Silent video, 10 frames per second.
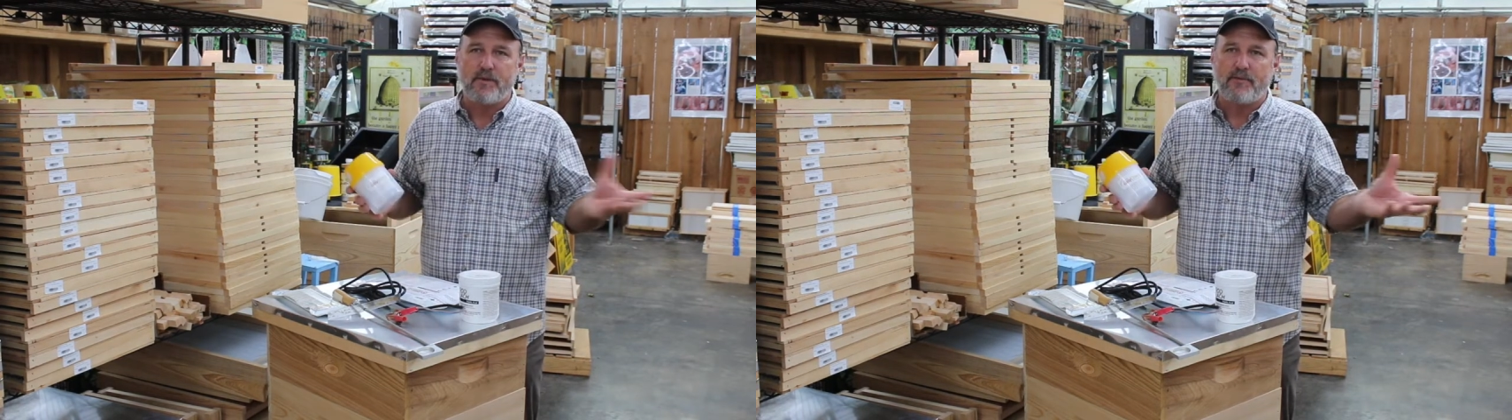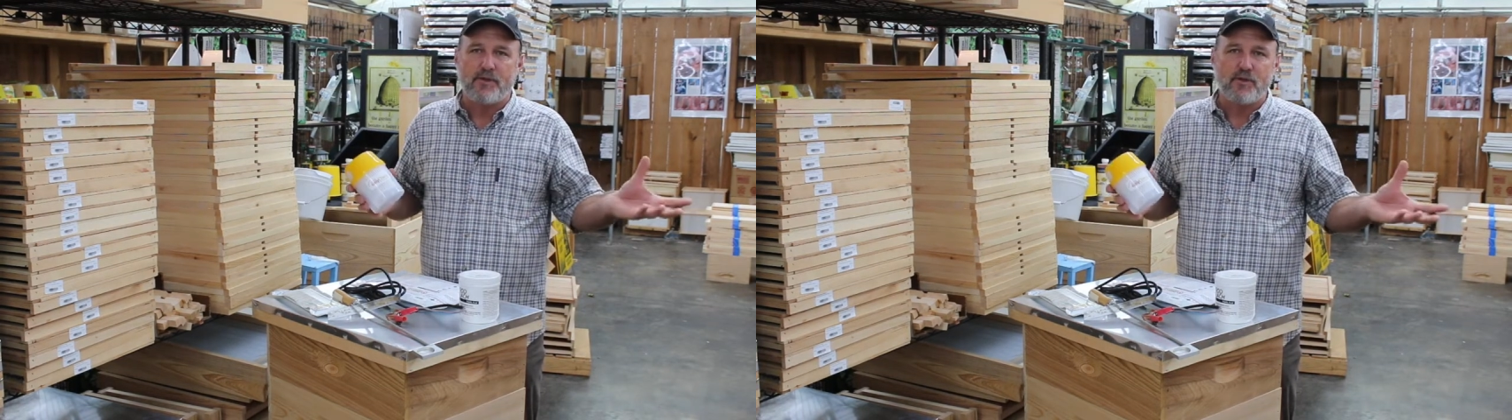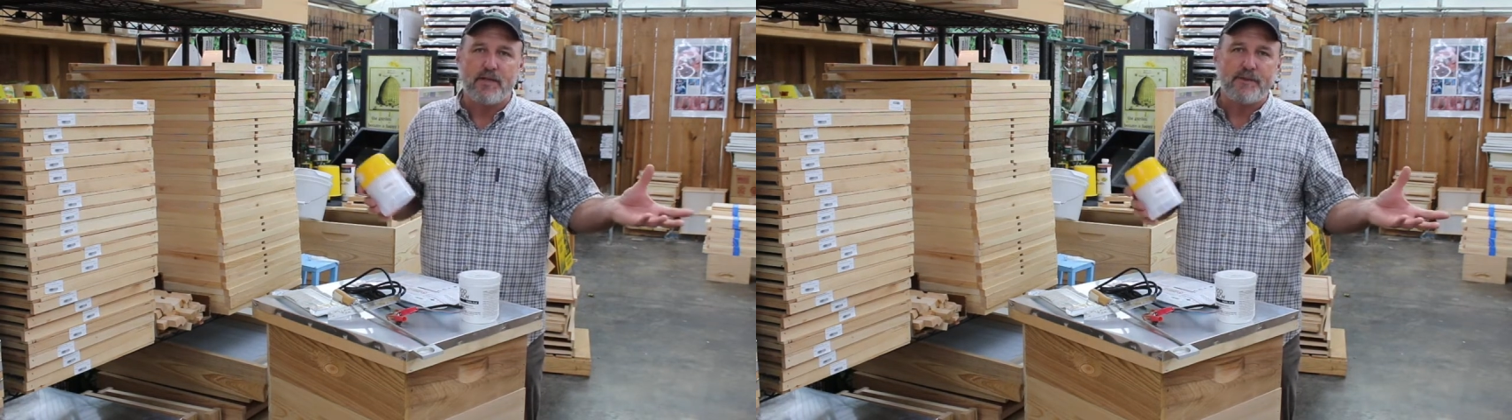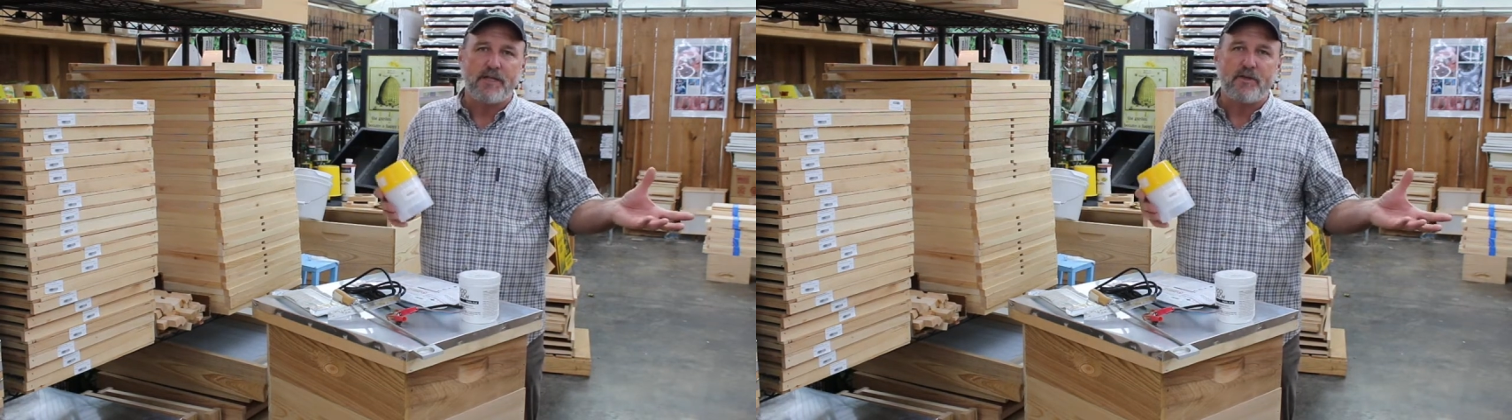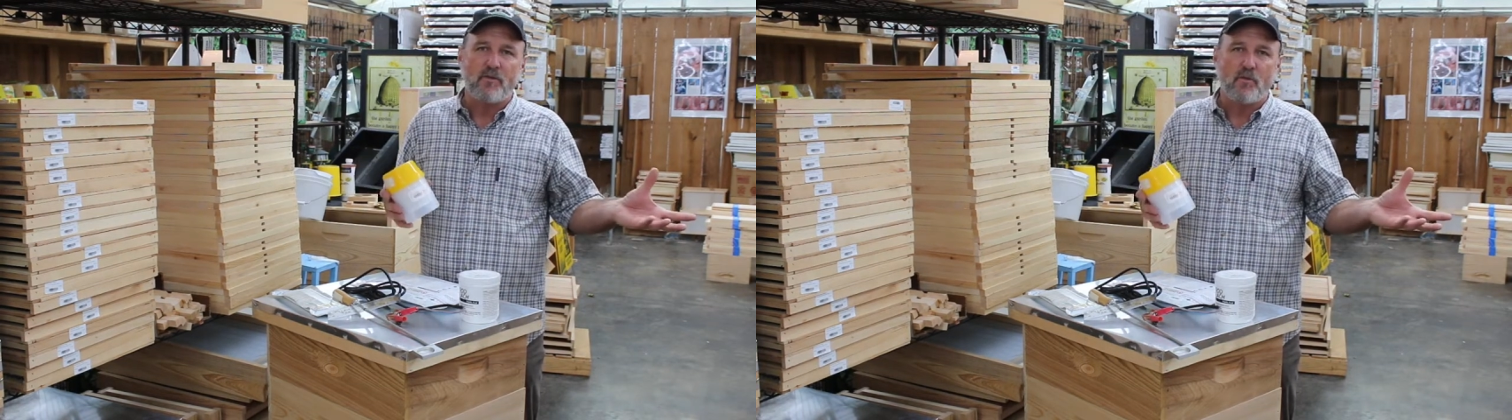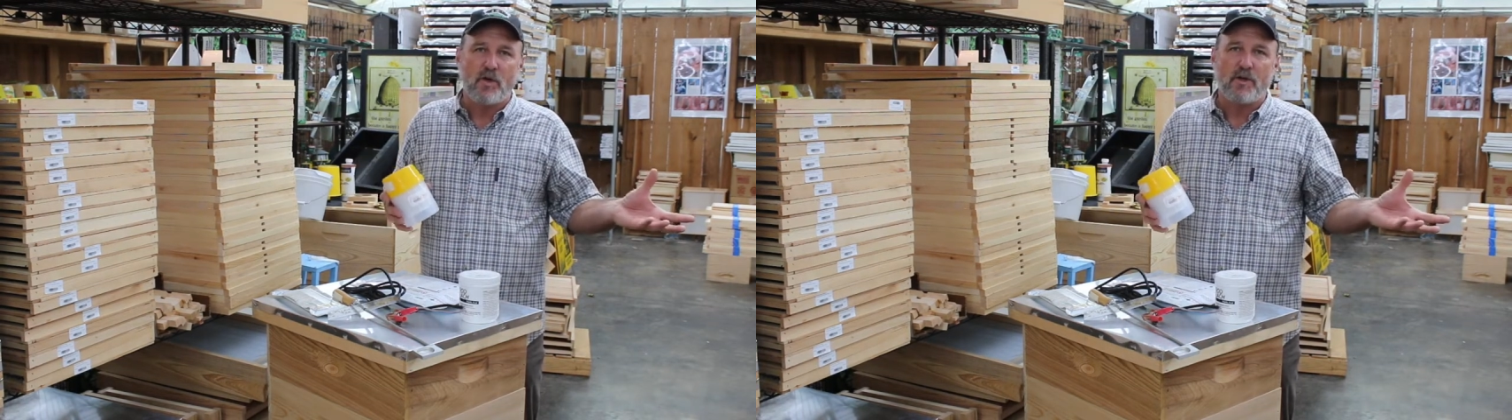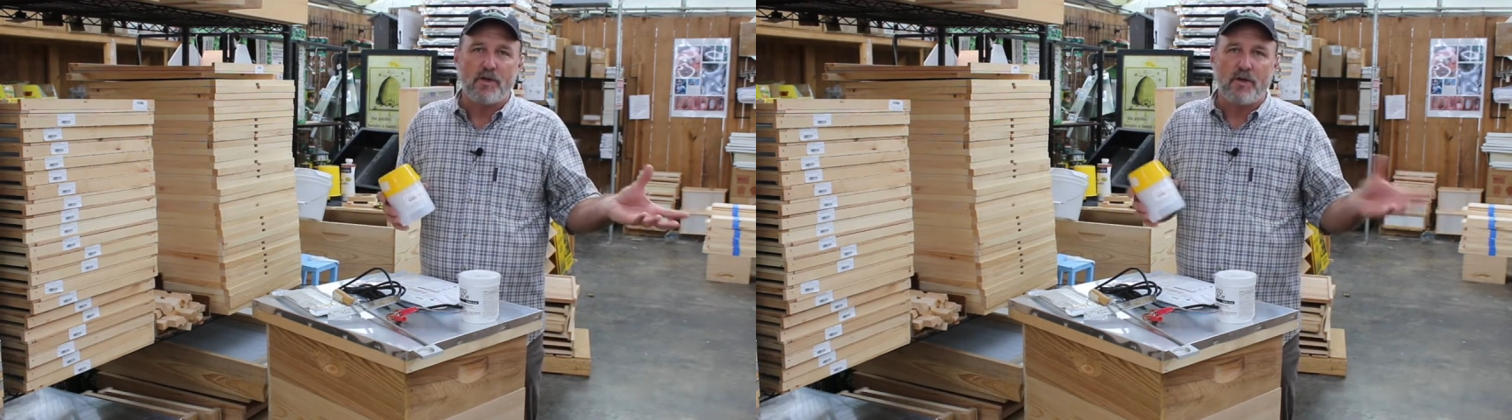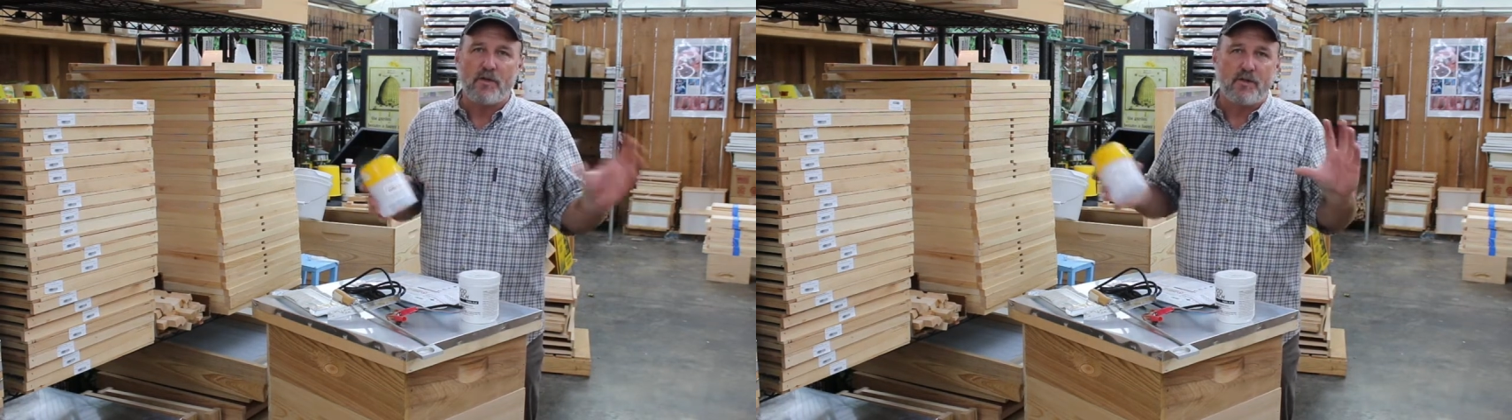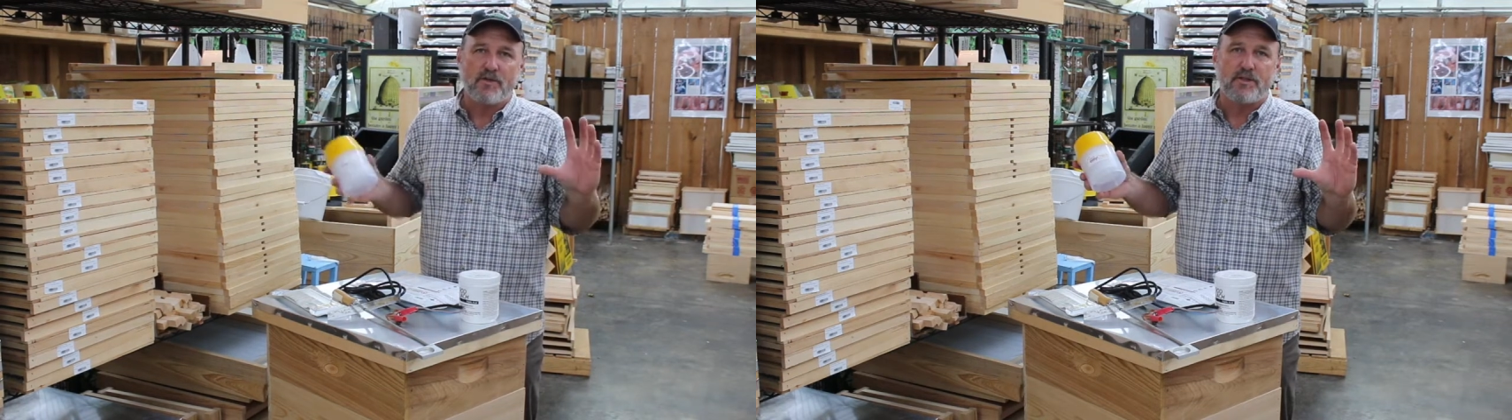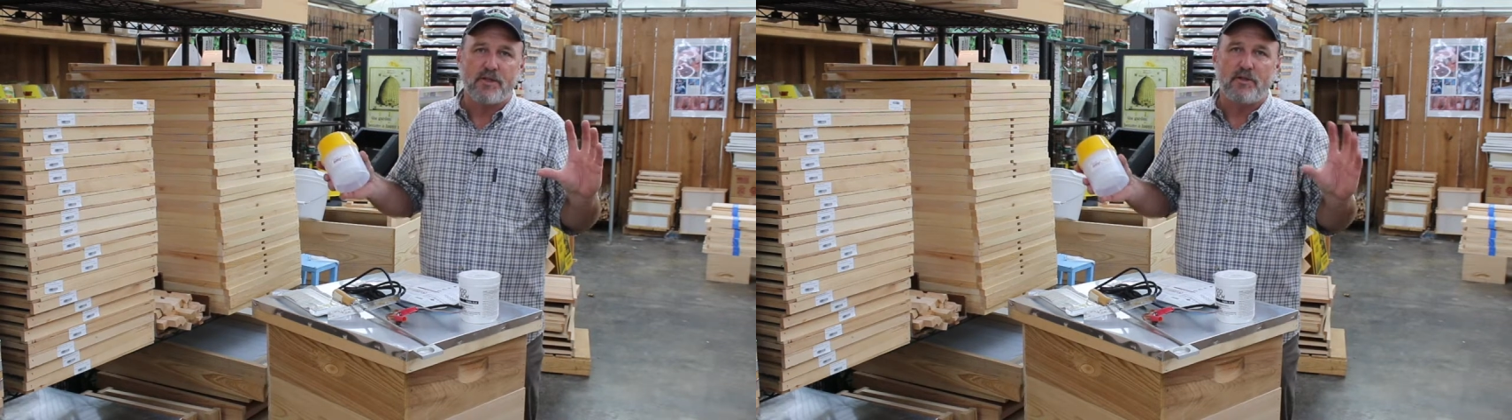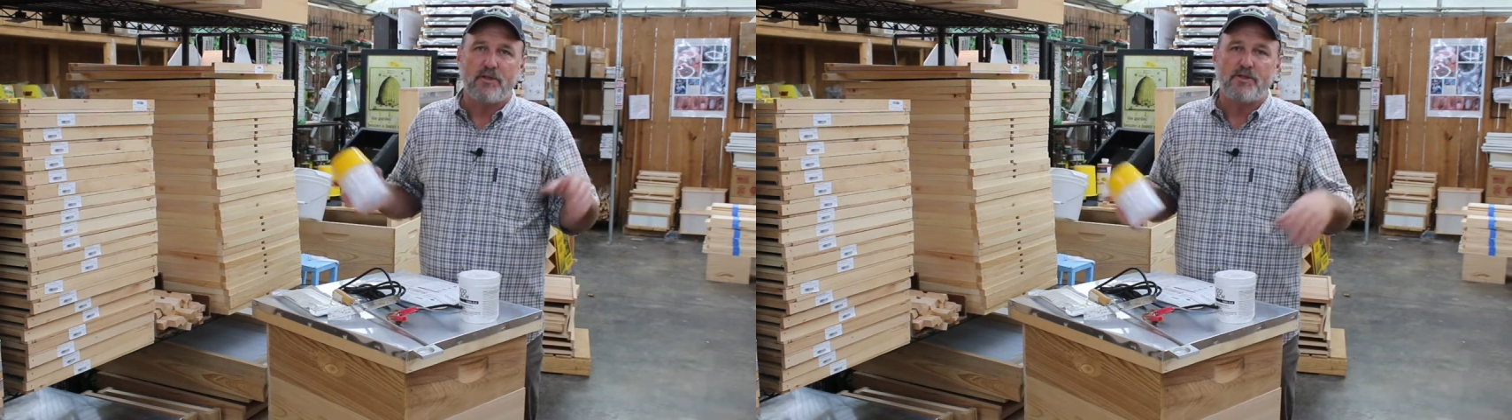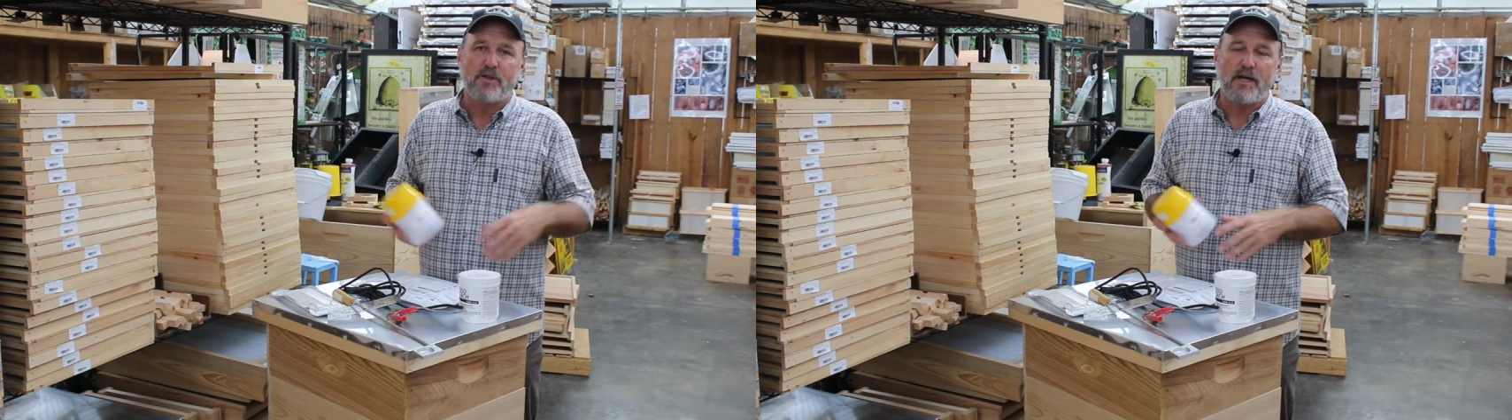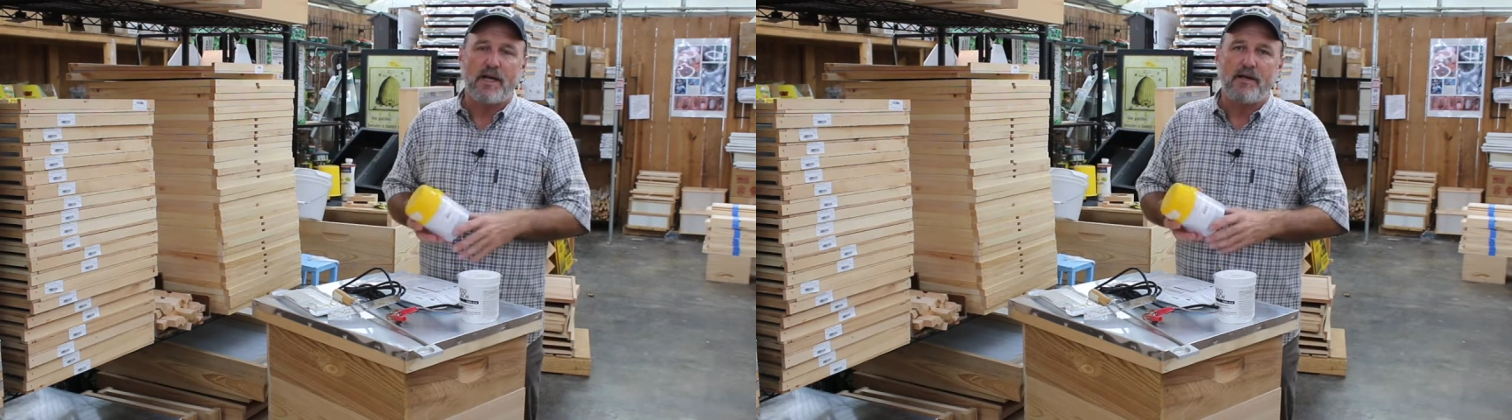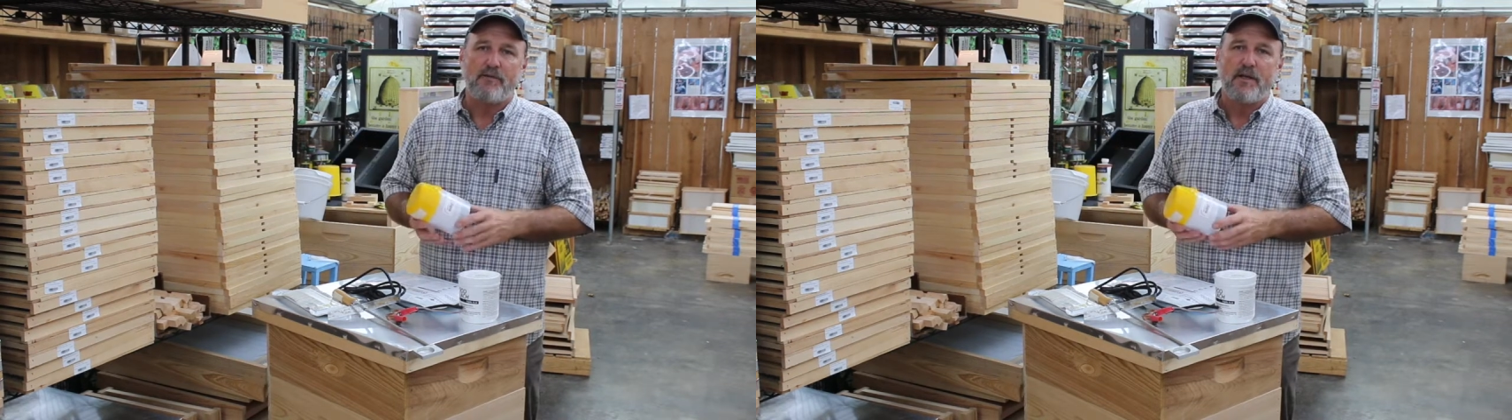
if a treatment doesn't work, you could still lose your hive.